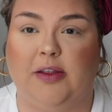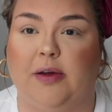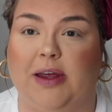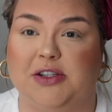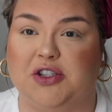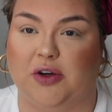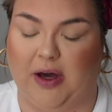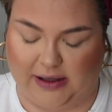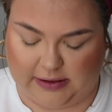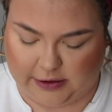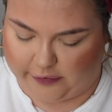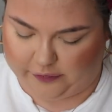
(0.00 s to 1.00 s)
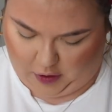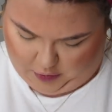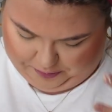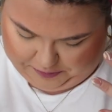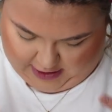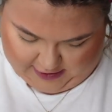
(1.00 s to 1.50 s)
the issue, I love
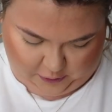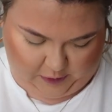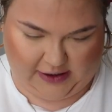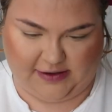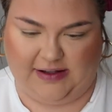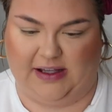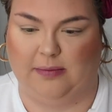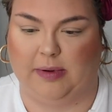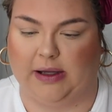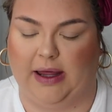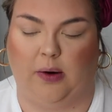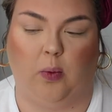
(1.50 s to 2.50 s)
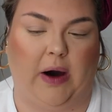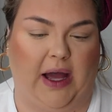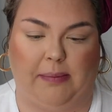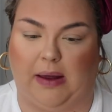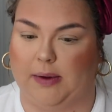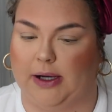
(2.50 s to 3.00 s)
a nice white tee, but like why
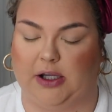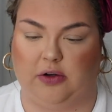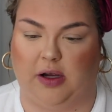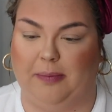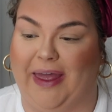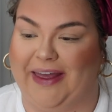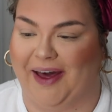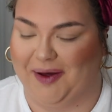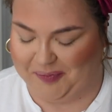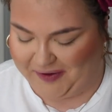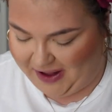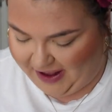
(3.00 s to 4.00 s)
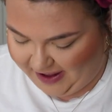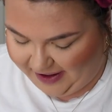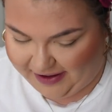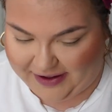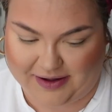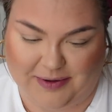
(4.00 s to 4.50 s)
am I wearing it during makeup?
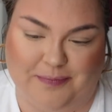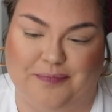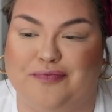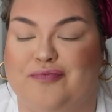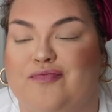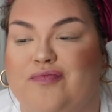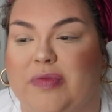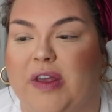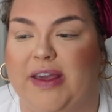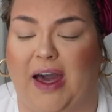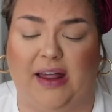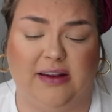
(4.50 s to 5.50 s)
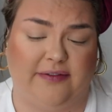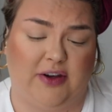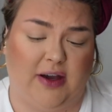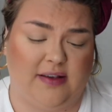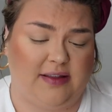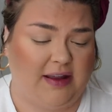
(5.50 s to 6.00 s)
Um, yeah, I love you
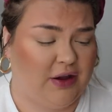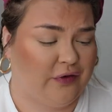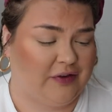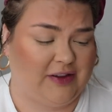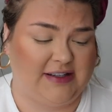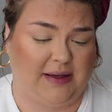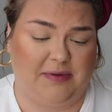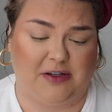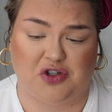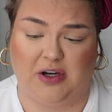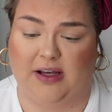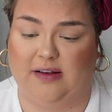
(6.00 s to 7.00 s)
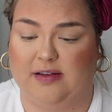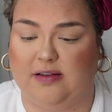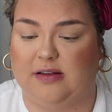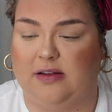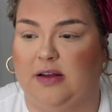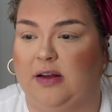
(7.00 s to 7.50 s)
guys. Thank you for the tips and
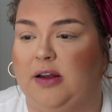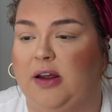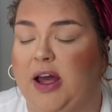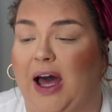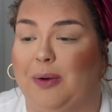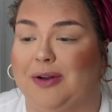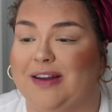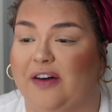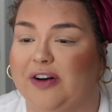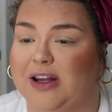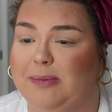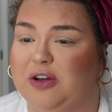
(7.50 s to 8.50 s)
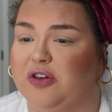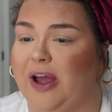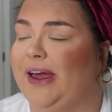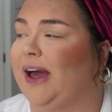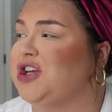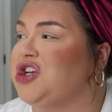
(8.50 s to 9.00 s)
tricks. I will definitely be
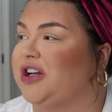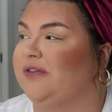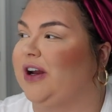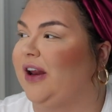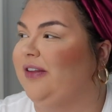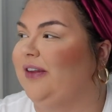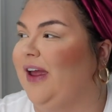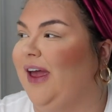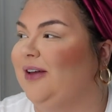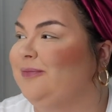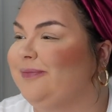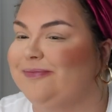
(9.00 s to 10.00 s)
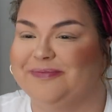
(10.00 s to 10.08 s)
trying it. I should have done it today.